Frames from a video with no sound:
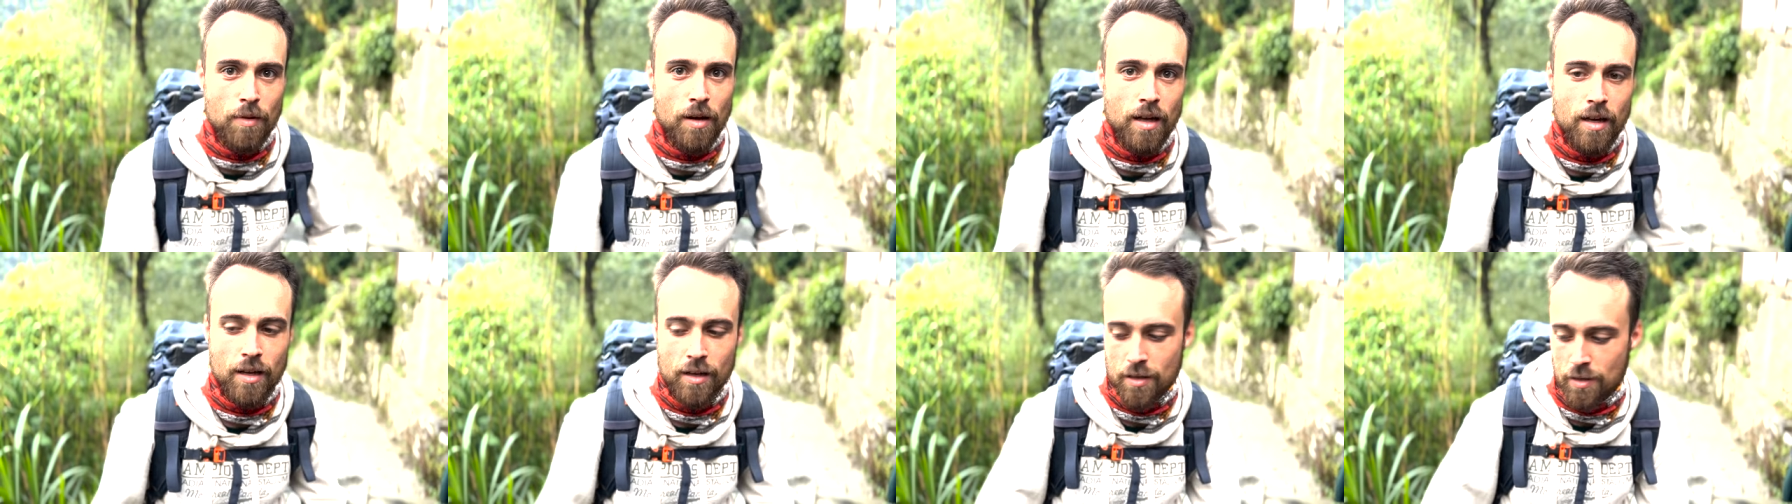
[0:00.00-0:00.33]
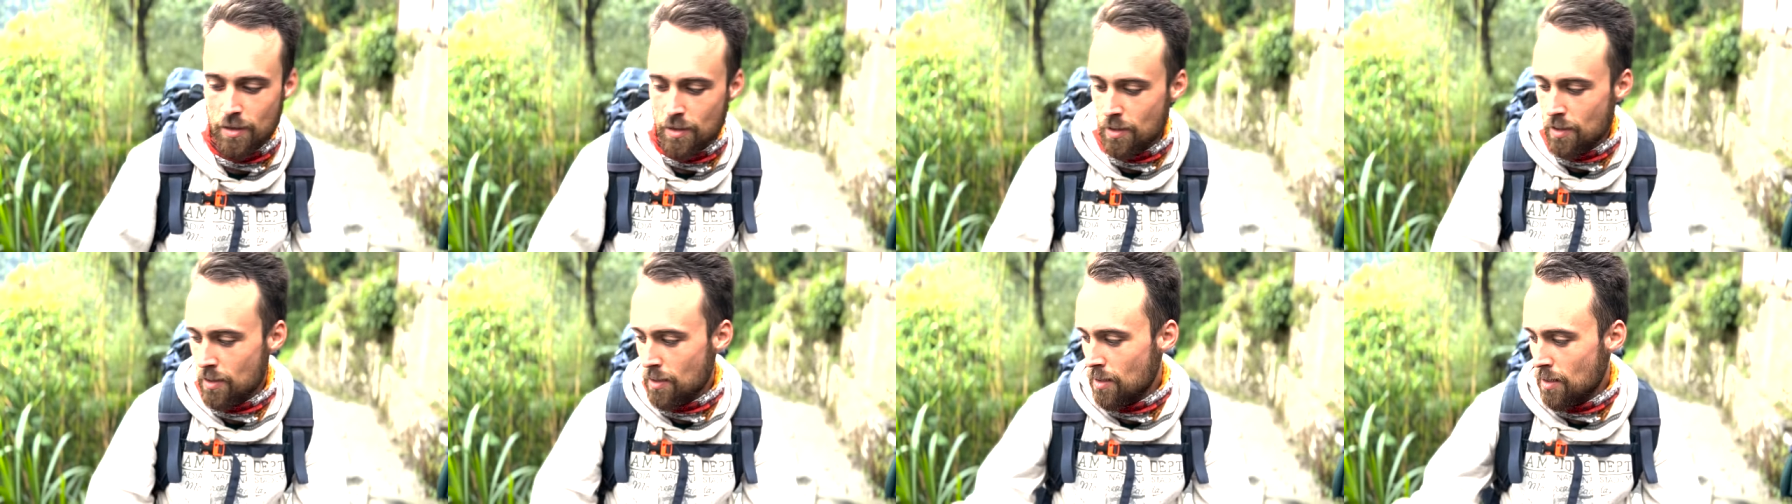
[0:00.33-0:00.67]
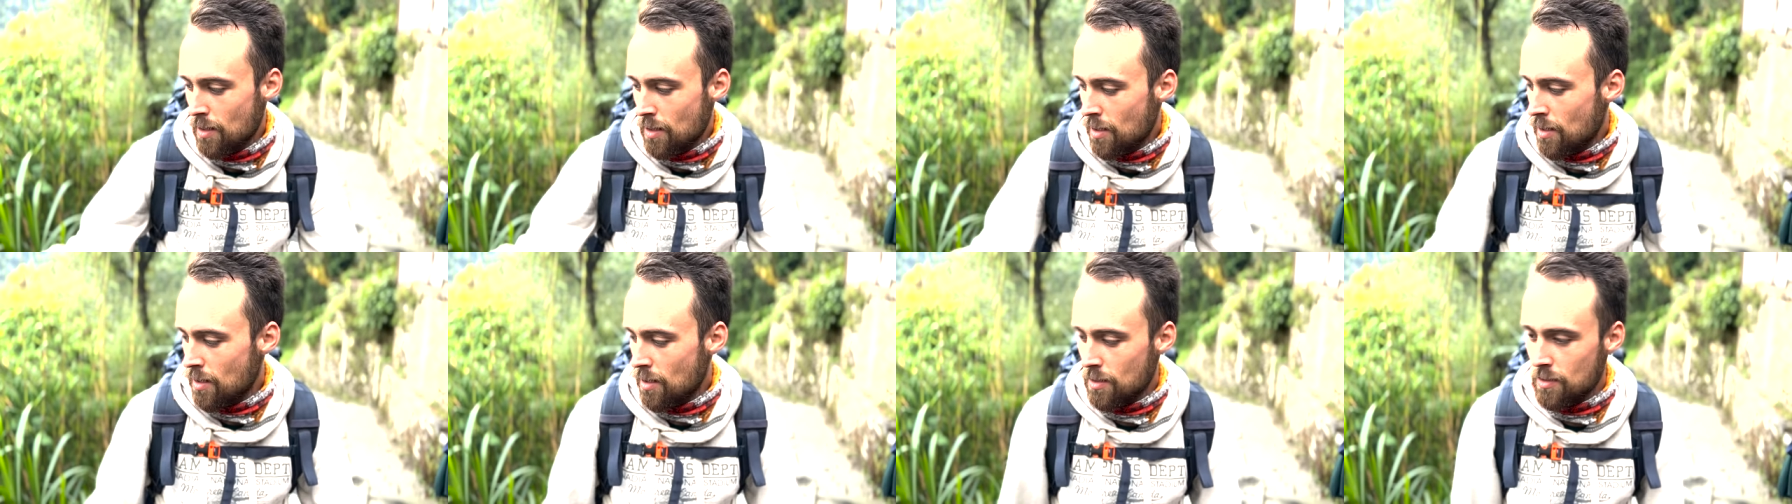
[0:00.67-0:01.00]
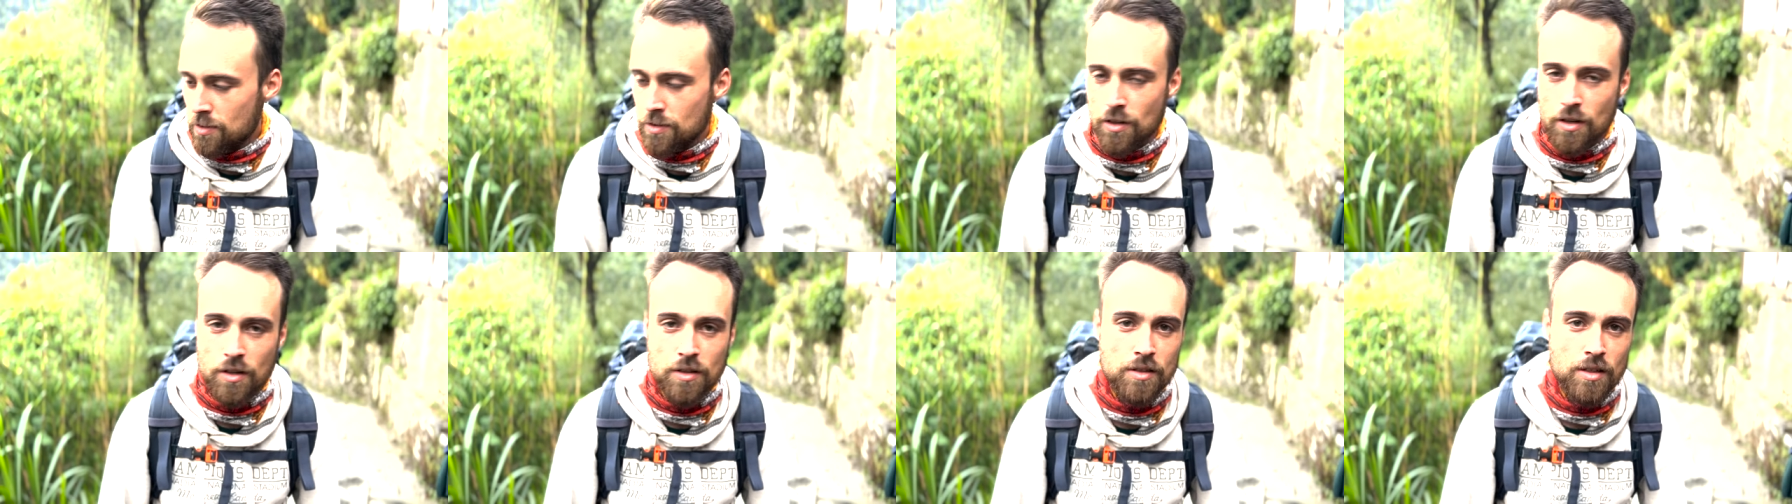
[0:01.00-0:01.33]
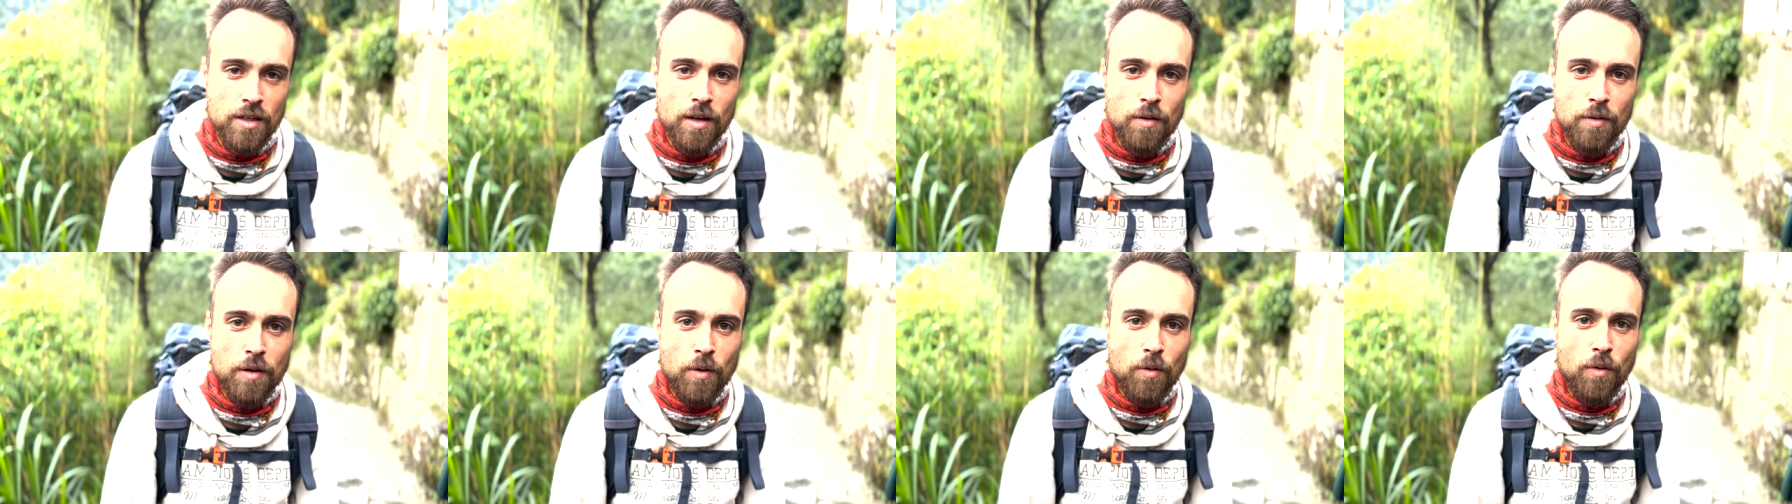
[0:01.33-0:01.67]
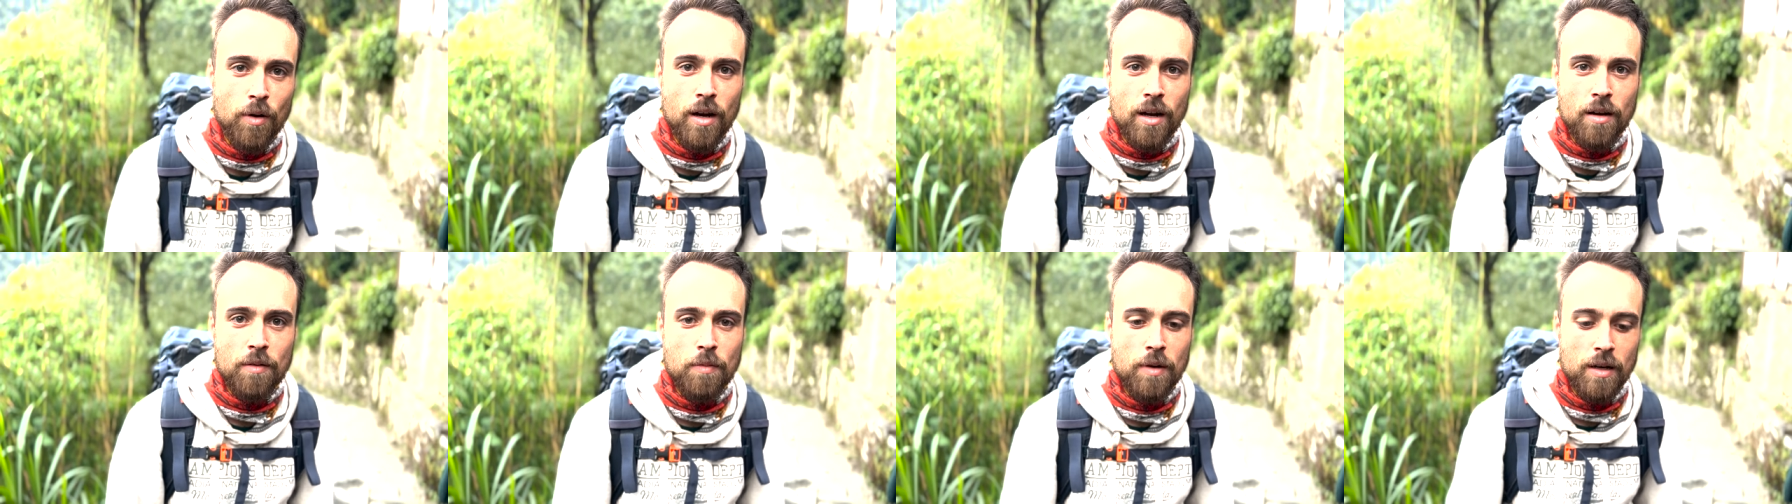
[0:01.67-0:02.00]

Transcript: like dirty everywhere,